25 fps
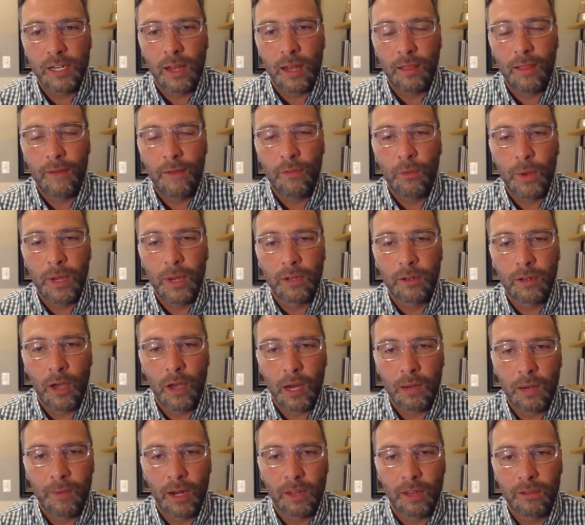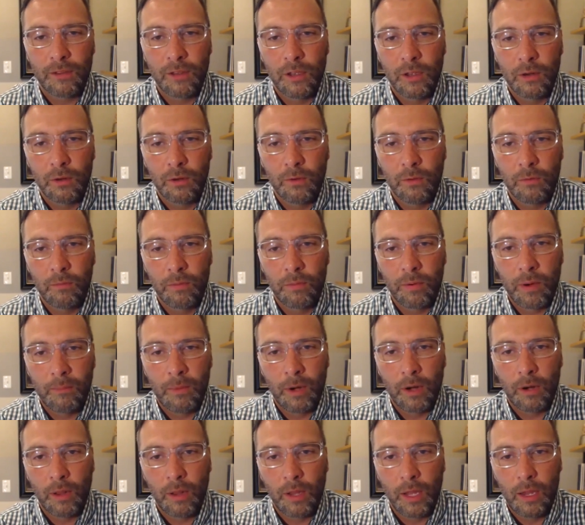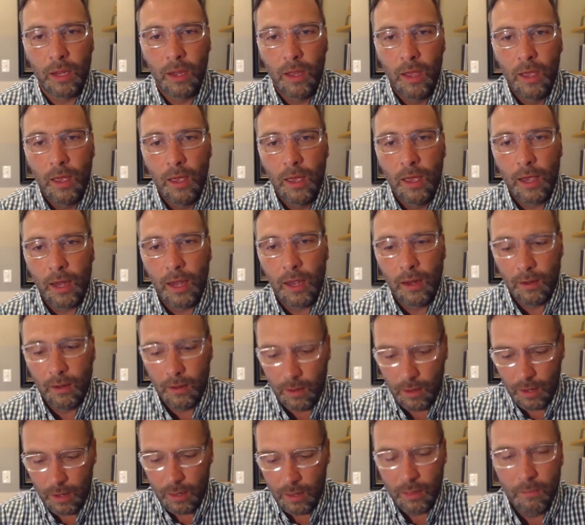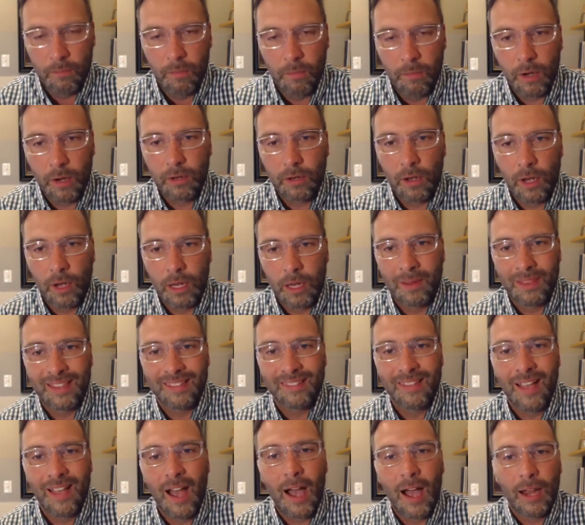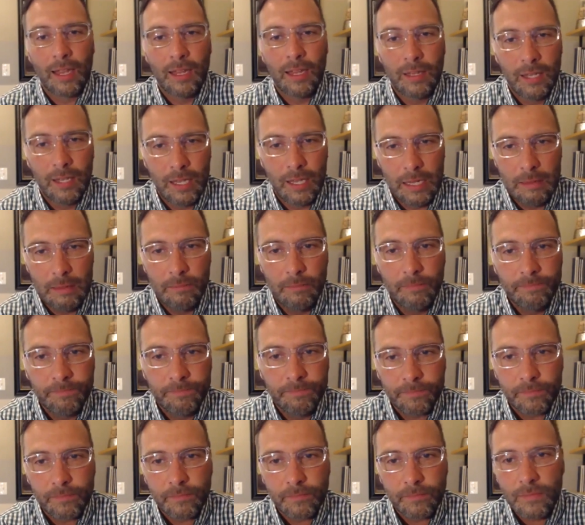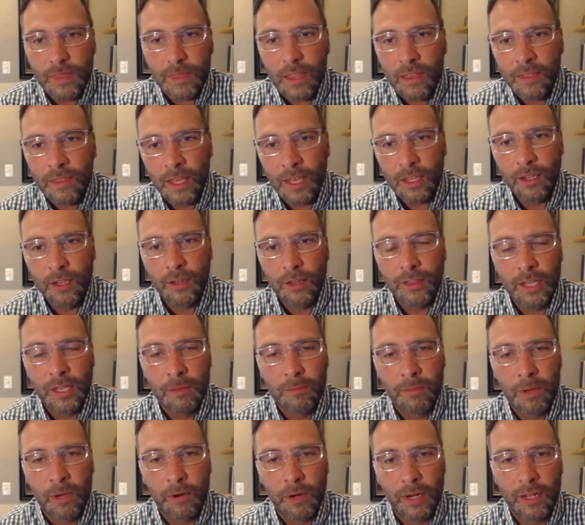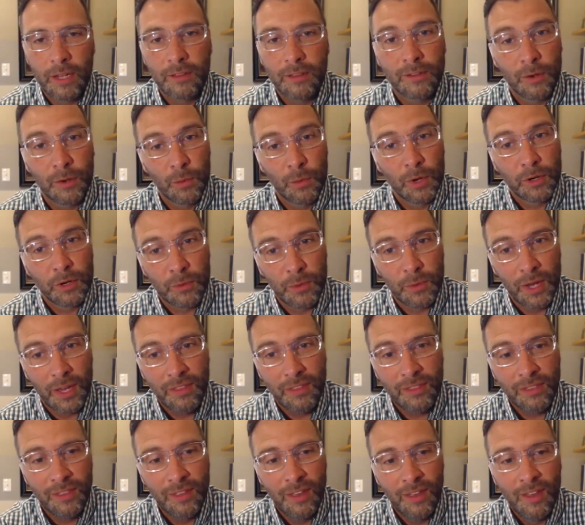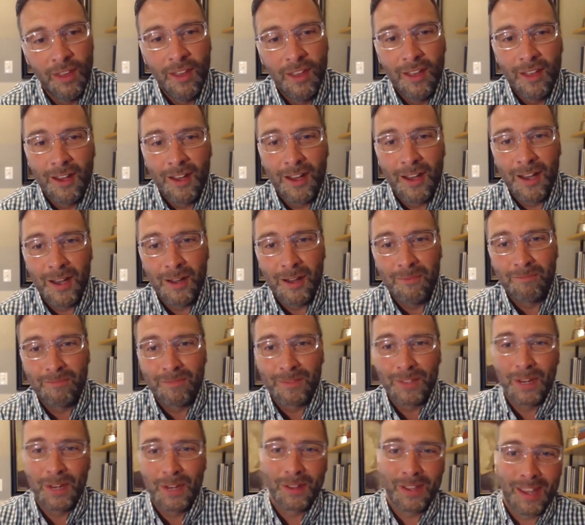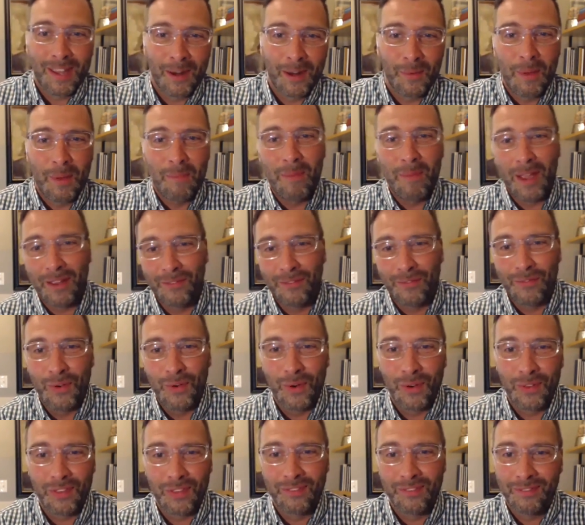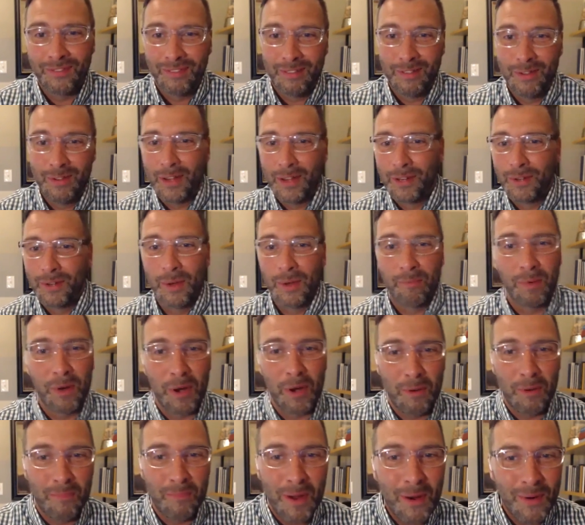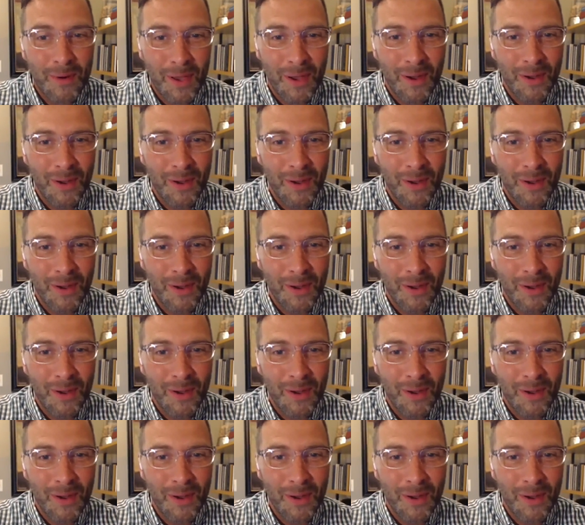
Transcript: I love the way you talk about it too, primarily again in the book, talking about this hockey team that you had the ability to work with. Um, you know, you kind of went back and forth of do I do it pro bono?